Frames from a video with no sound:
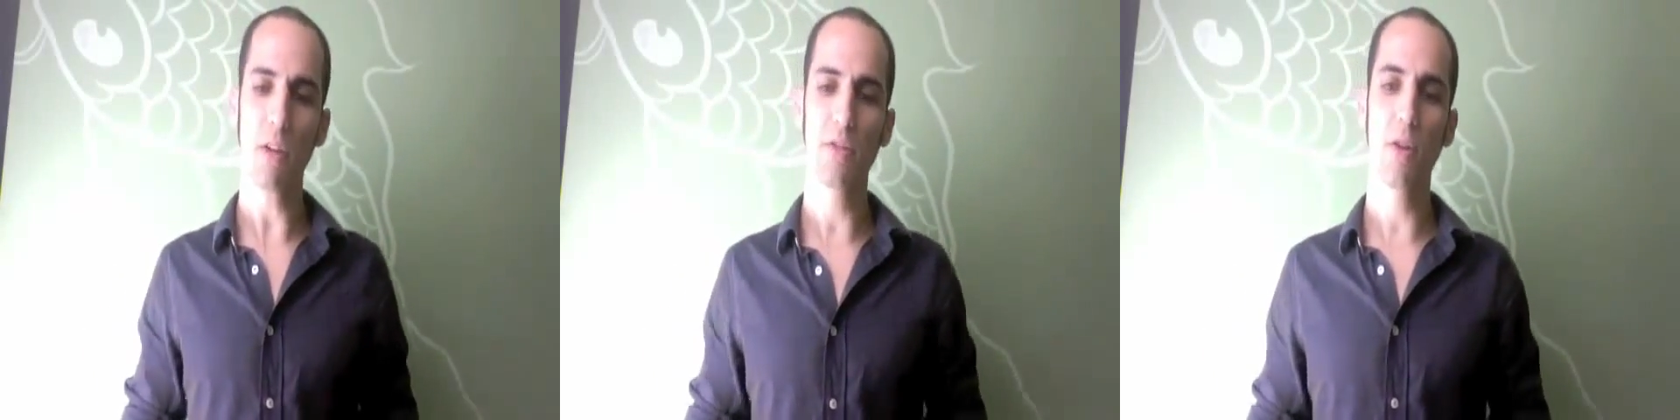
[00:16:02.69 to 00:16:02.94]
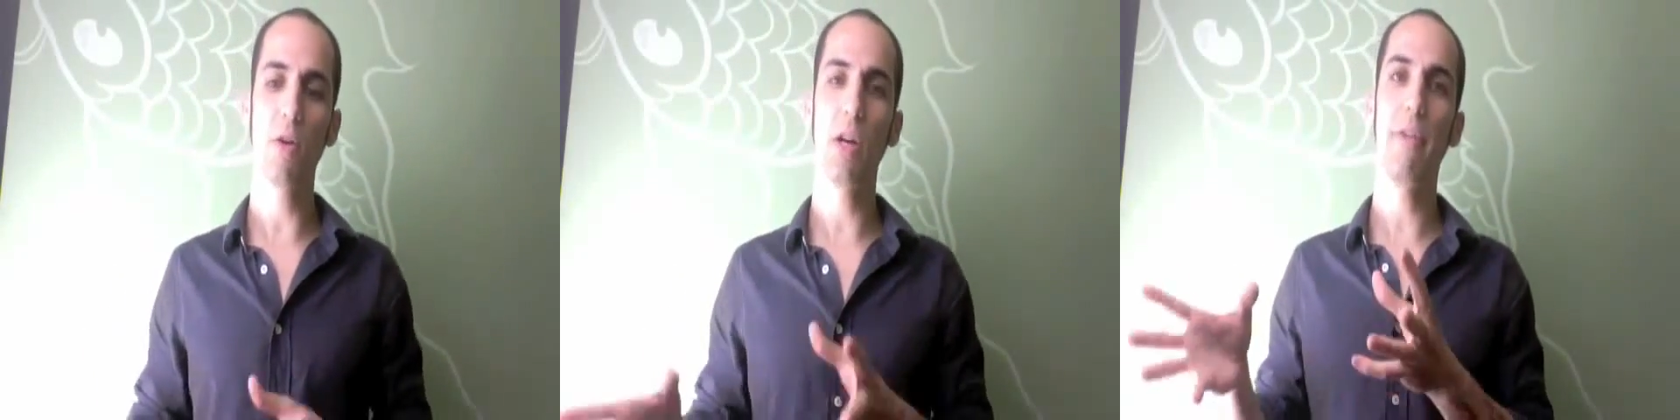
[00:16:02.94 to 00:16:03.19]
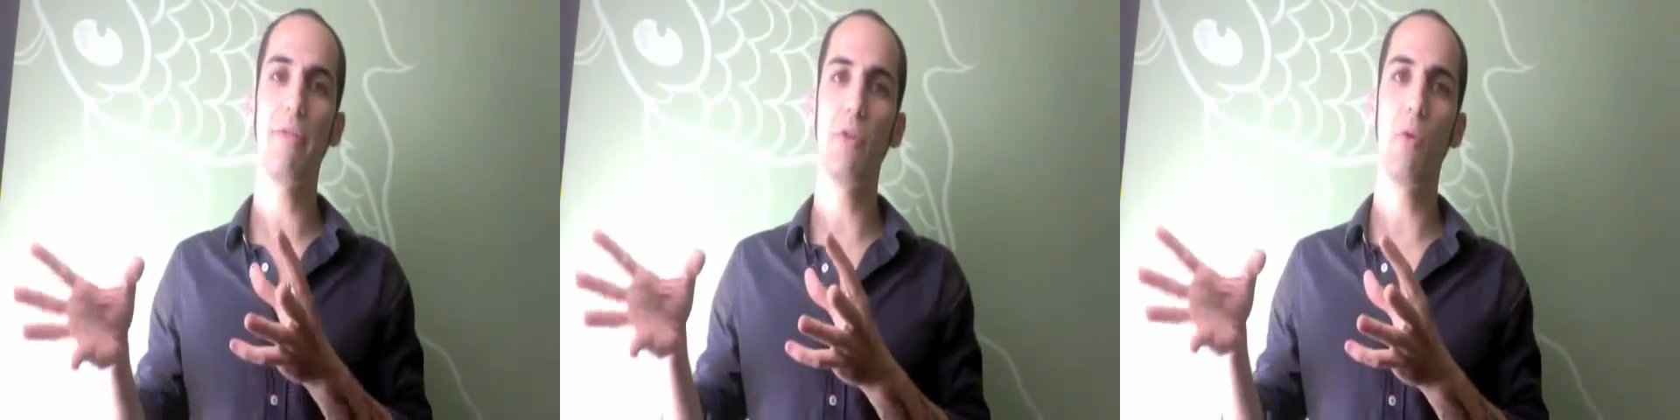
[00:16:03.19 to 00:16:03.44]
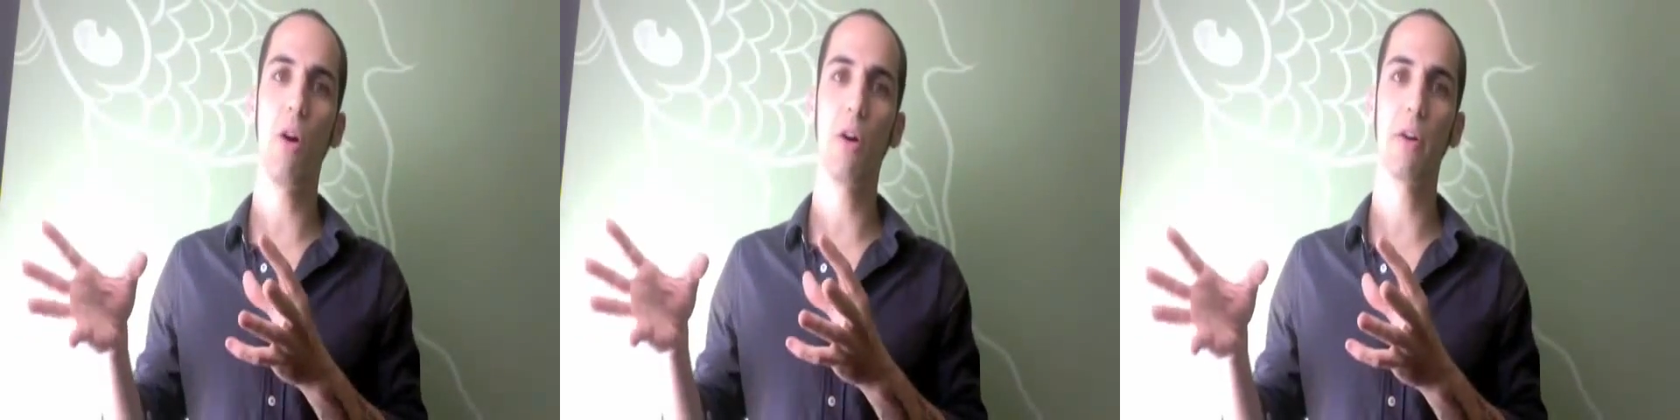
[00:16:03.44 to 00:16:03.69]
So if
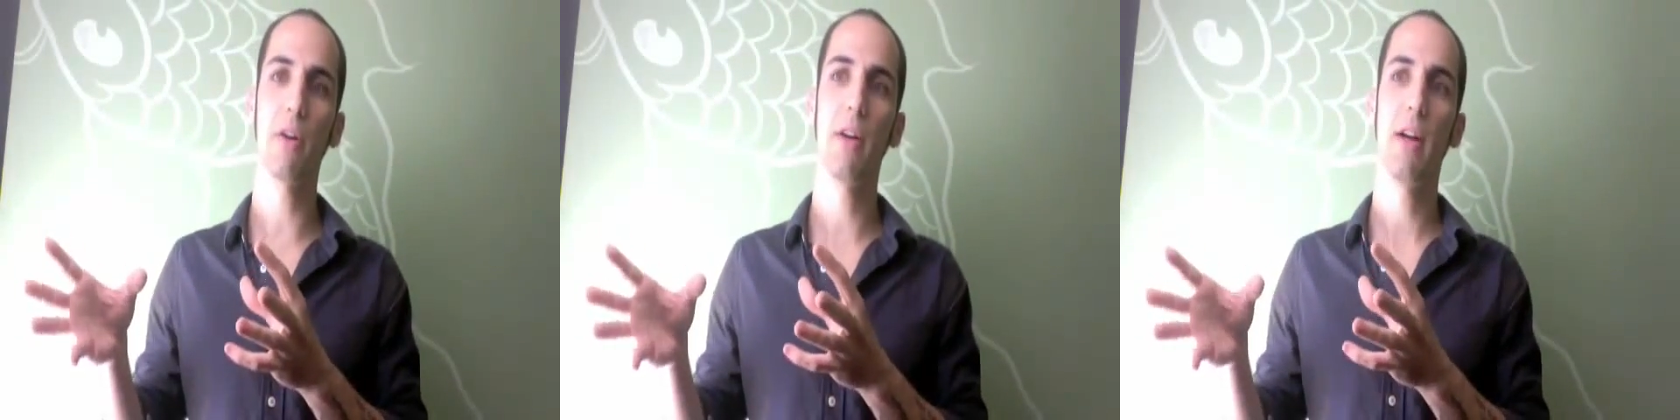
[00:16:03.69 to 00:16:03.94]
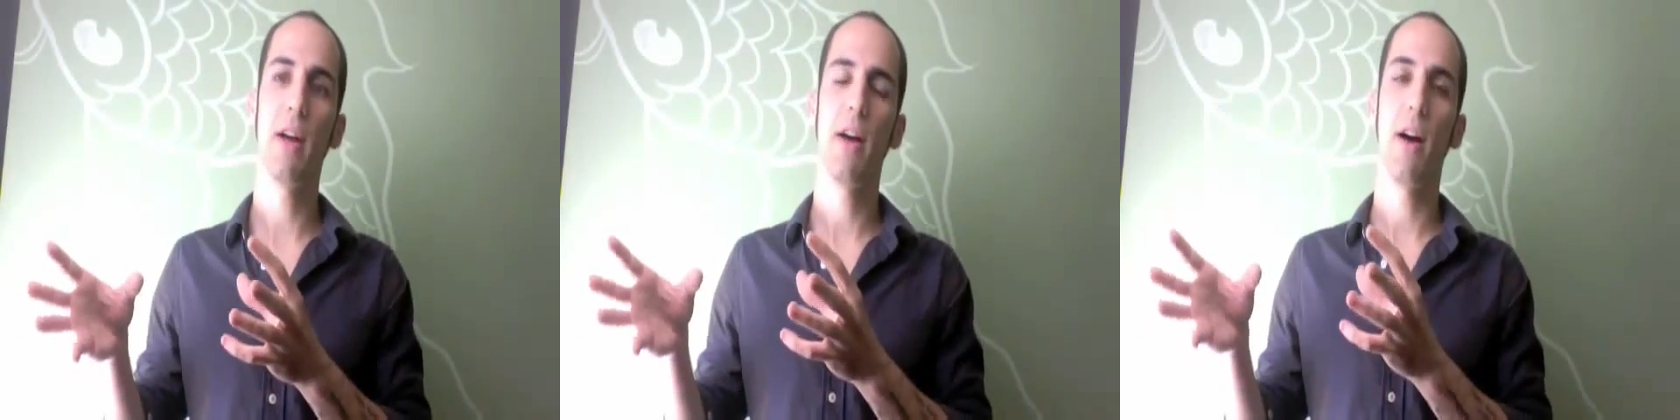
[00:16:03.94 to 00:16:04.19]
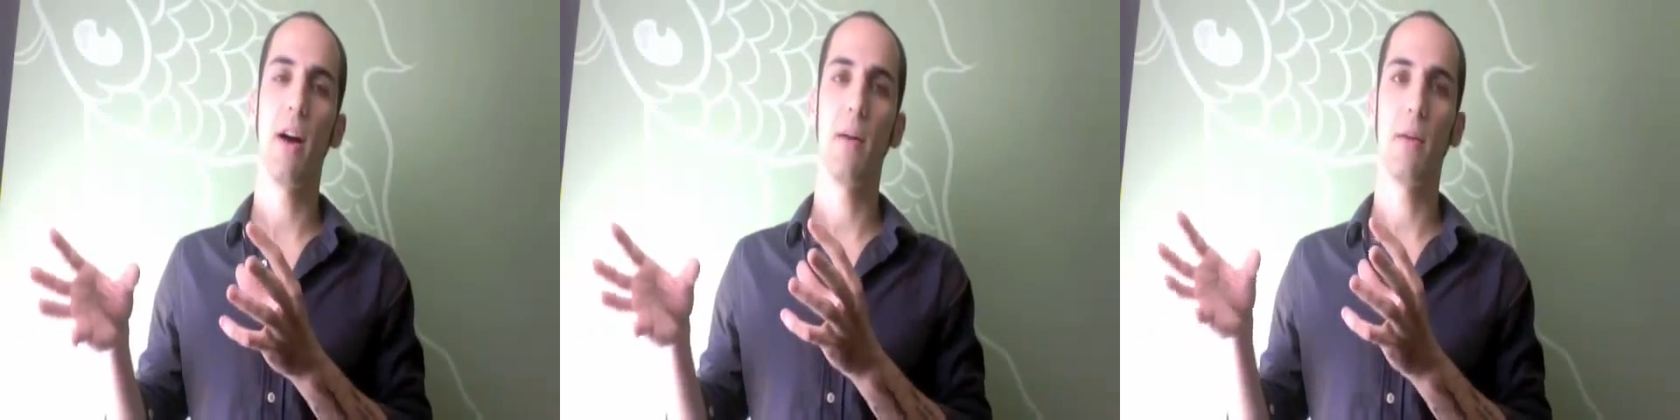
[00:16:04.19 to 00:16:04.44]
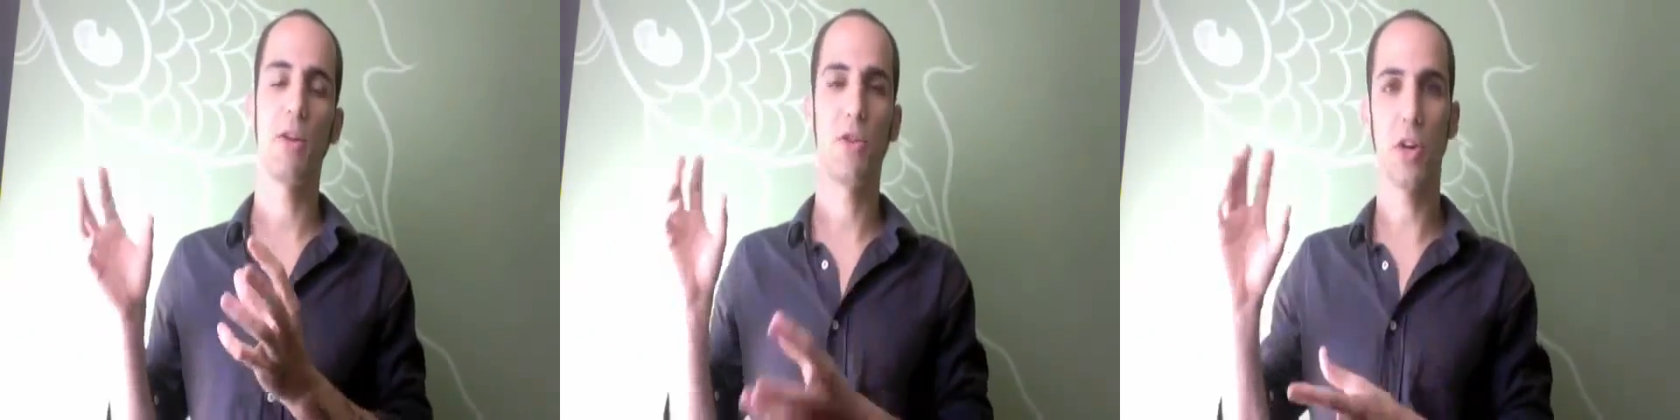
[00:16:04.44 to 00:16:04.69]
you are a